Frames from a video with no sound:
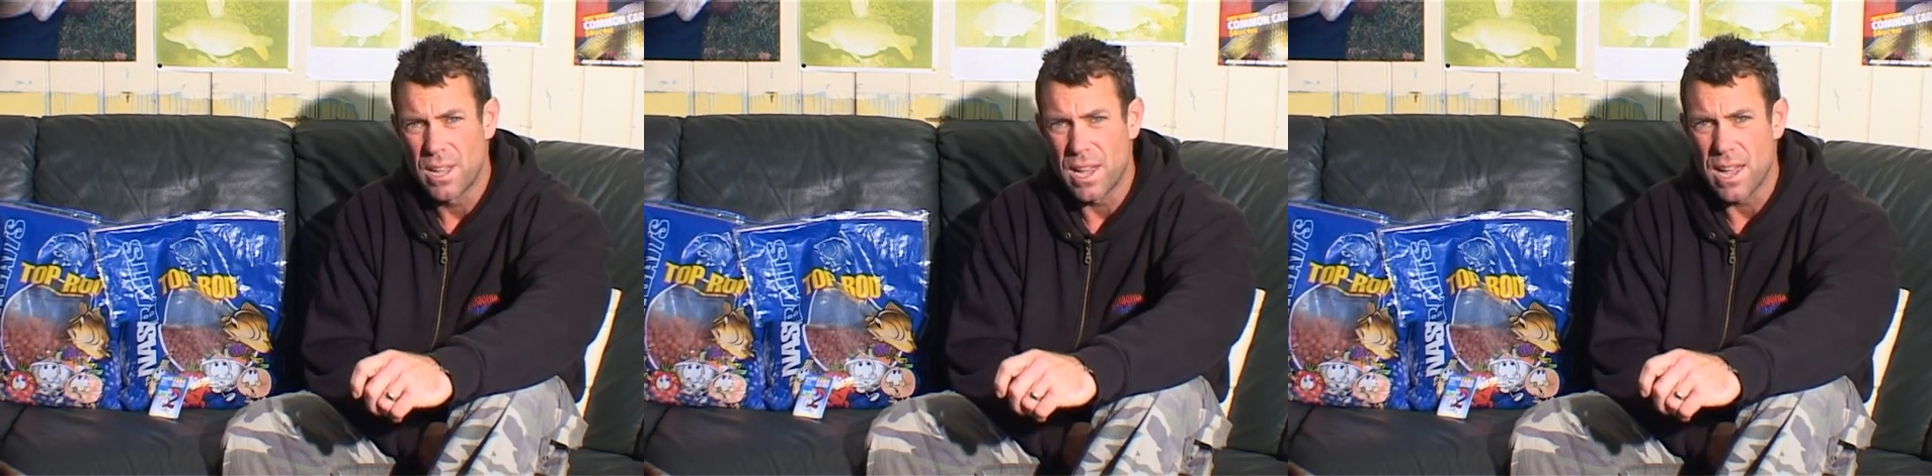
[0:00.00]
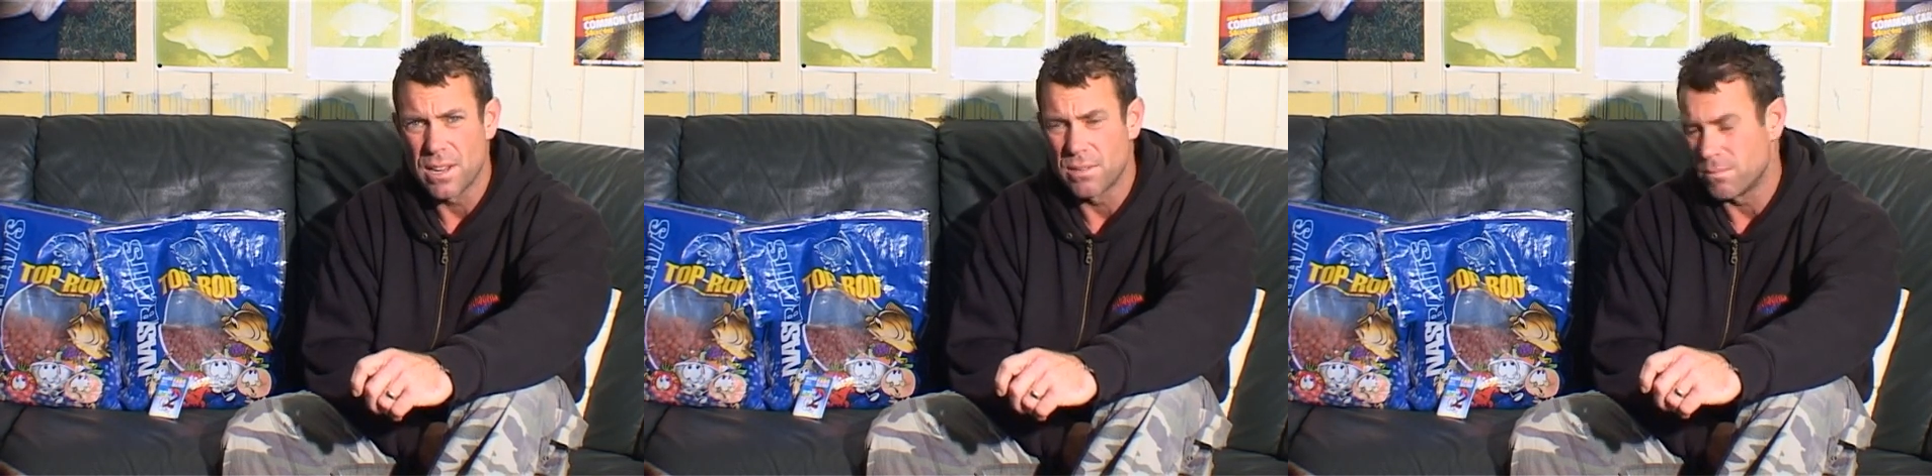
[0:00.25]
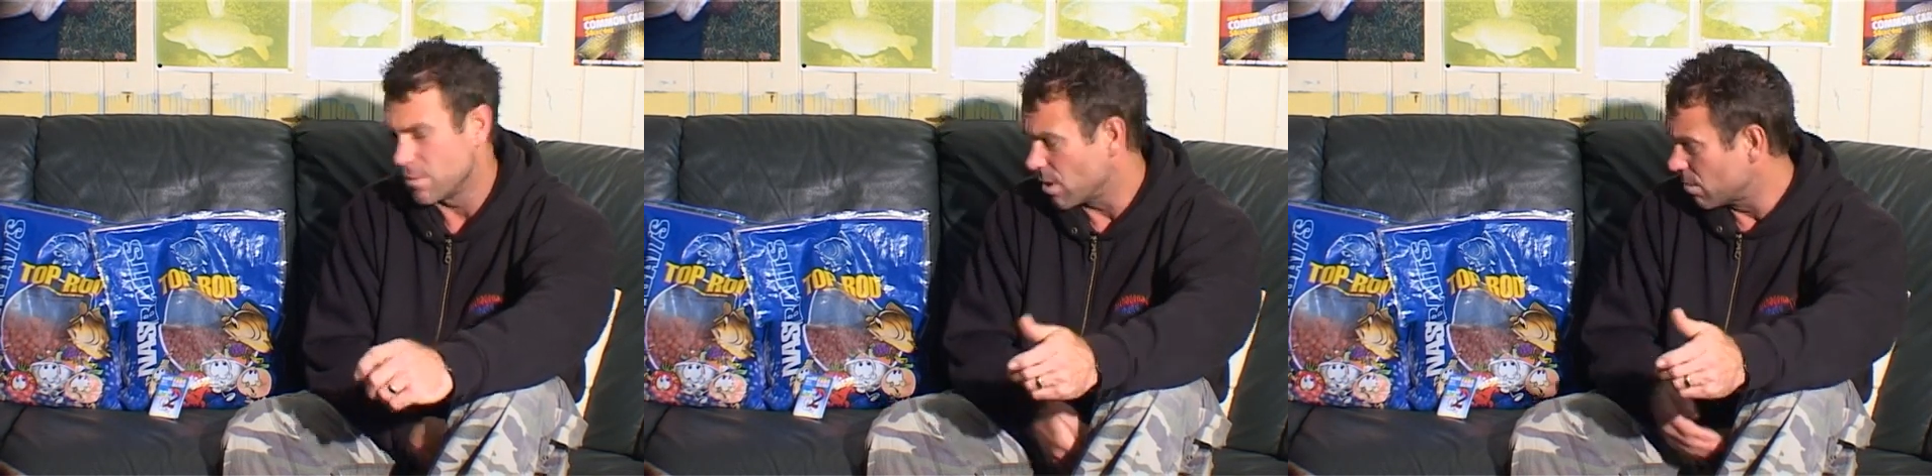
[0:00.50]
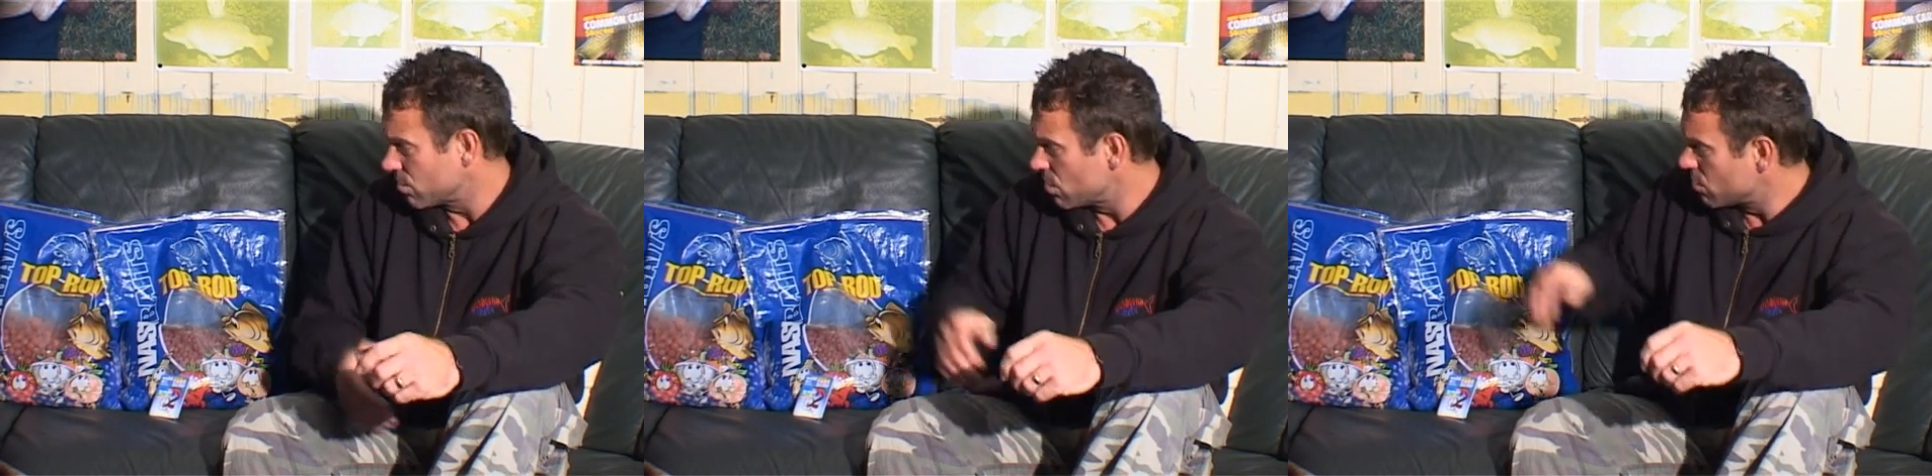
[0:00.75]
and
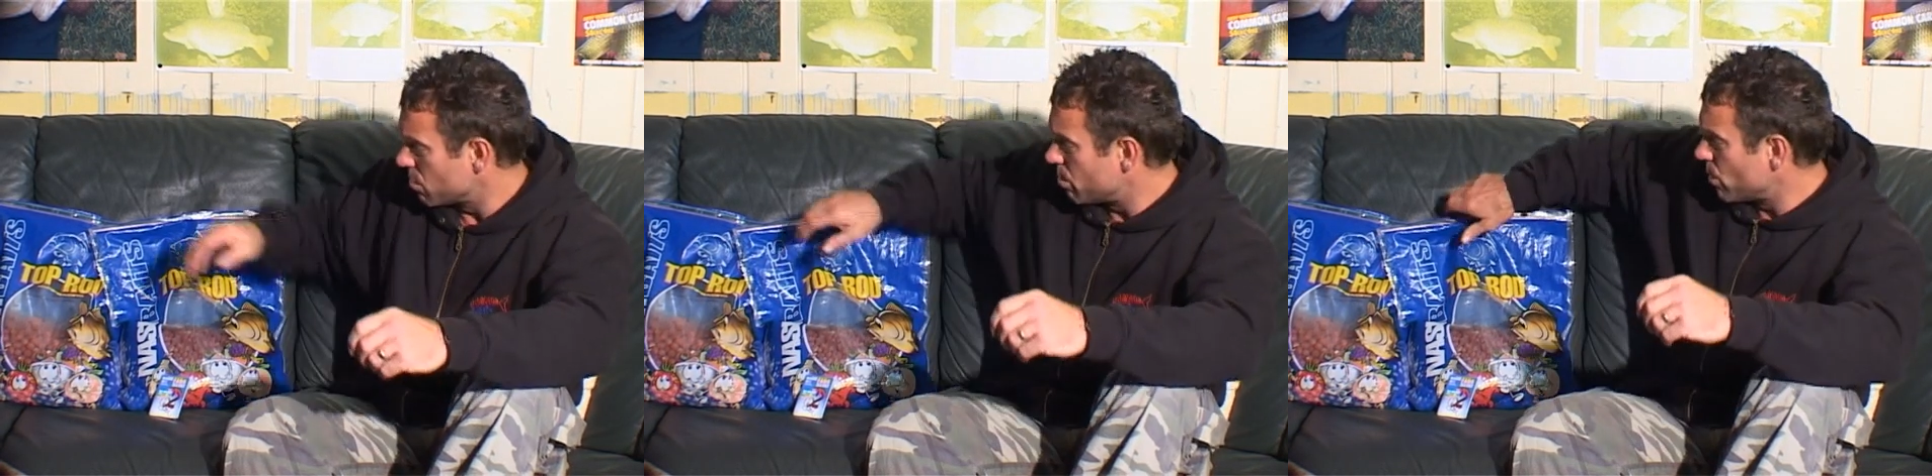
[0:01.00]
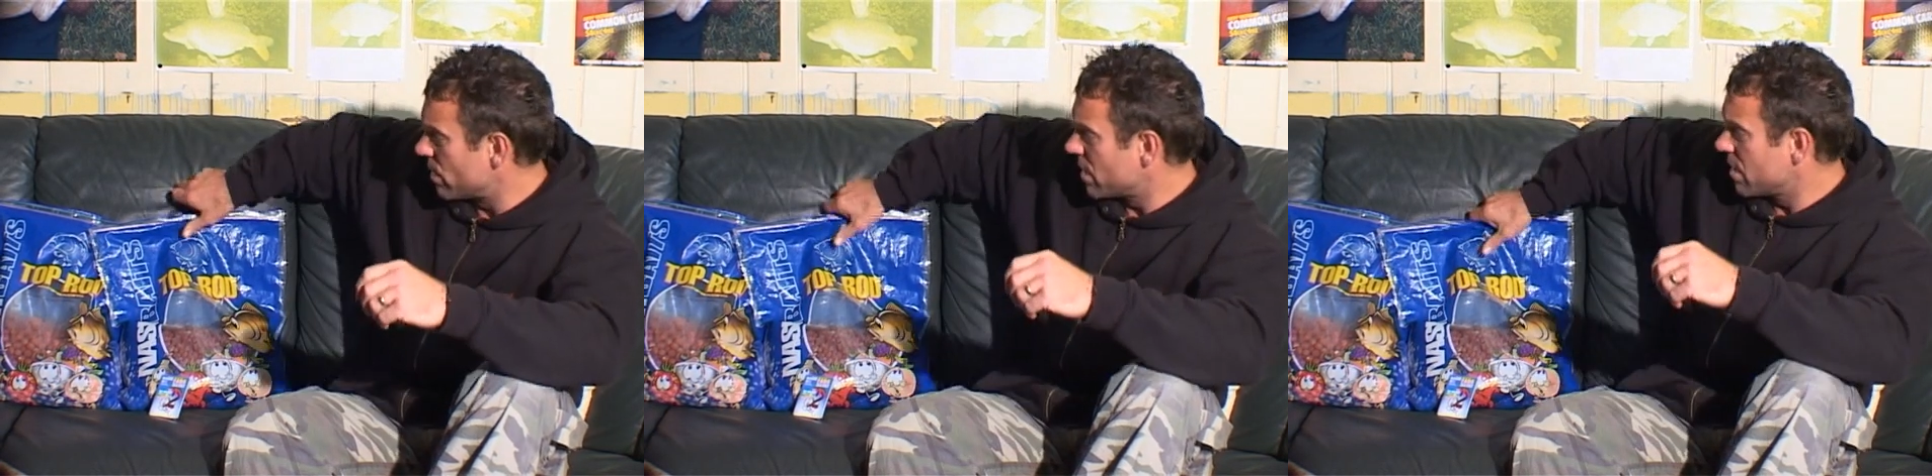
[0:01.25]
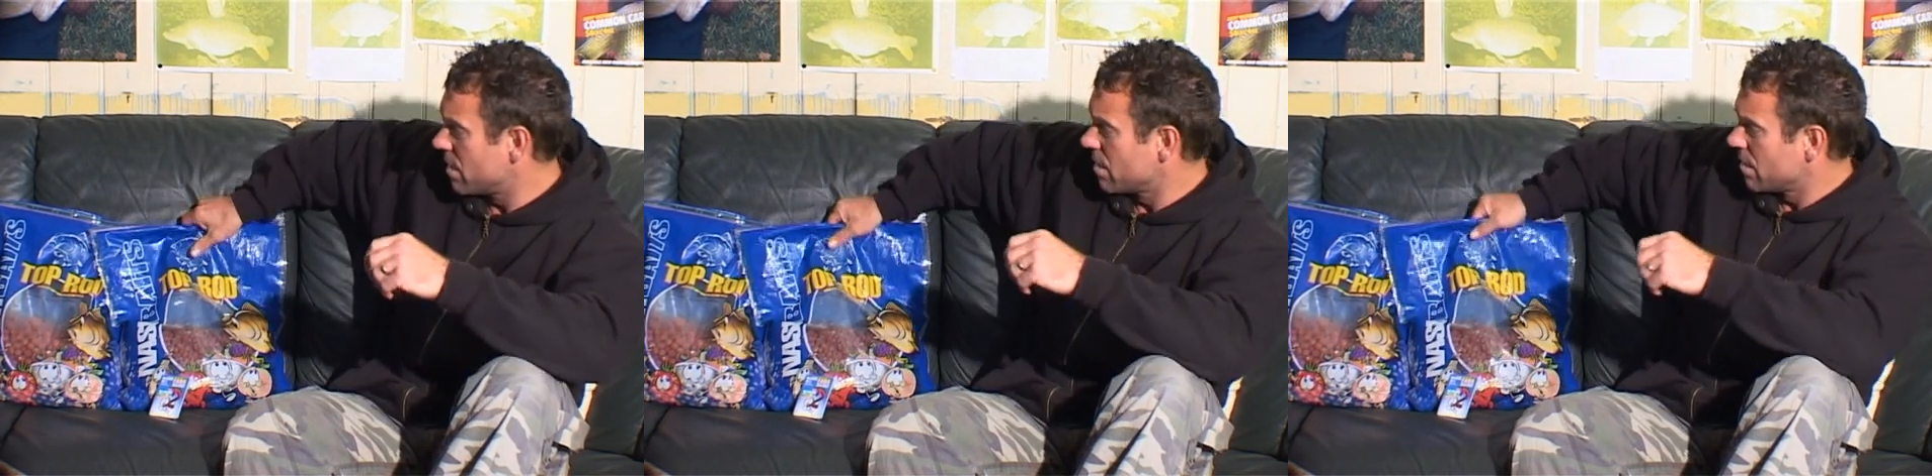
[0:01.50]
I'll use a boilie,